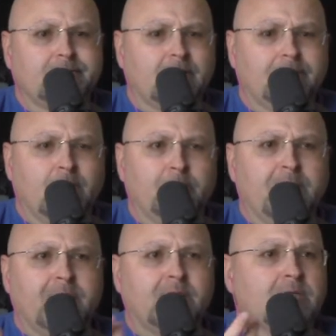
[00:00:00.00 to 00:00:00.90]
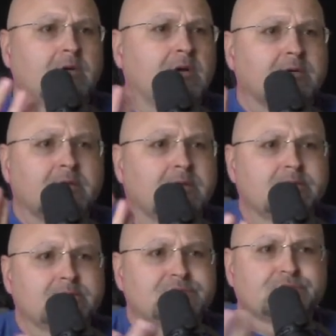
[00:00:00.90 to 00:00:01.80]
a moped or a
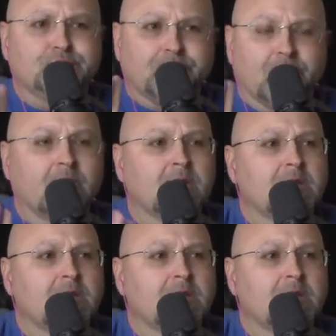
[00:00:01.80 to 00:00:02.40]
scooter,